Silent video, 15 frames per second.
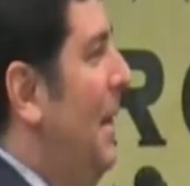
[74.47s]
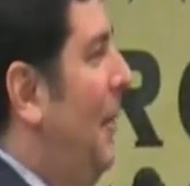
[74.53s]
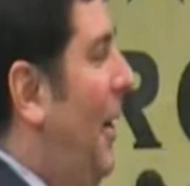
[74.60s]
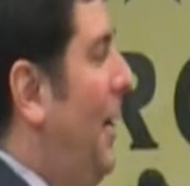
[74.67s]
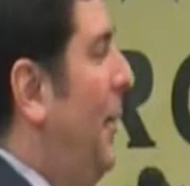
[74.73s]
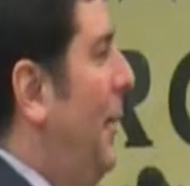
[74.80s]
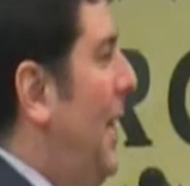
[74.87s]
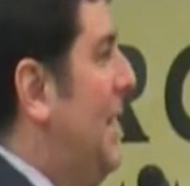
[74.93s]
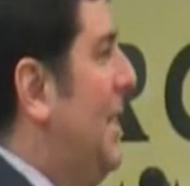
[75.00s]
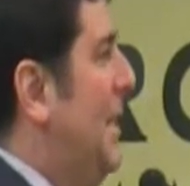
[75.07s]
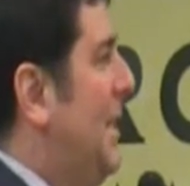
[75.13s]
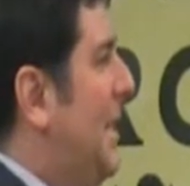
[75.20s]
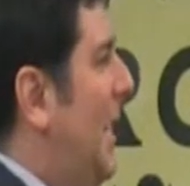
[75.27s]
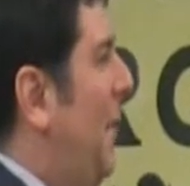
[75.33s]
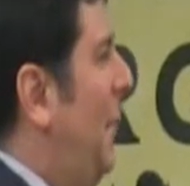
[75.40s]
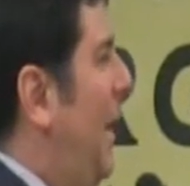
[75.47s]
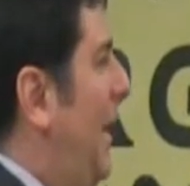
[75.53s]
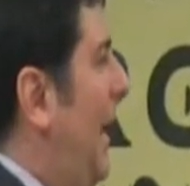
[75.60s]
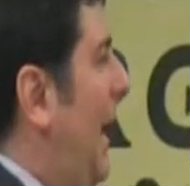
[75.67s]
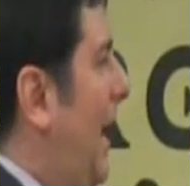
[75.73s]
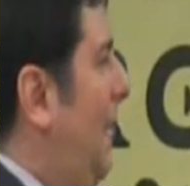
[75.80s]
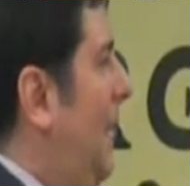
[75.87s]
One of the reasons I
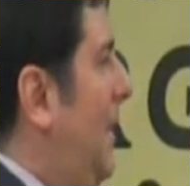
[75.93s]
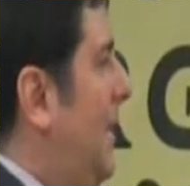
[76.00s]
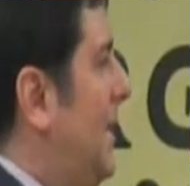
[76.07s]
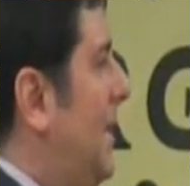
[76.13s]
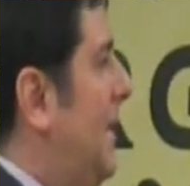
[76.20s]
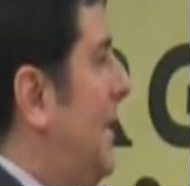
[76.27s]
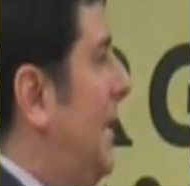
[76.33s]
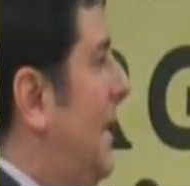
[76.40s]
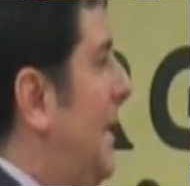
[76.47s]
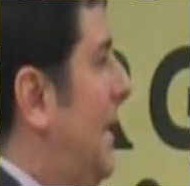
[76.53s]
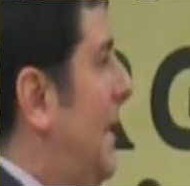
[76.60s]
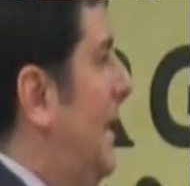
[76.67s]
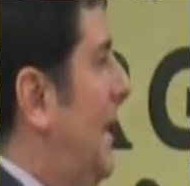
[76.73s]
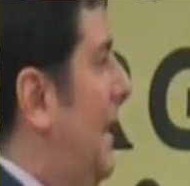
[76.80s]
wanted to have this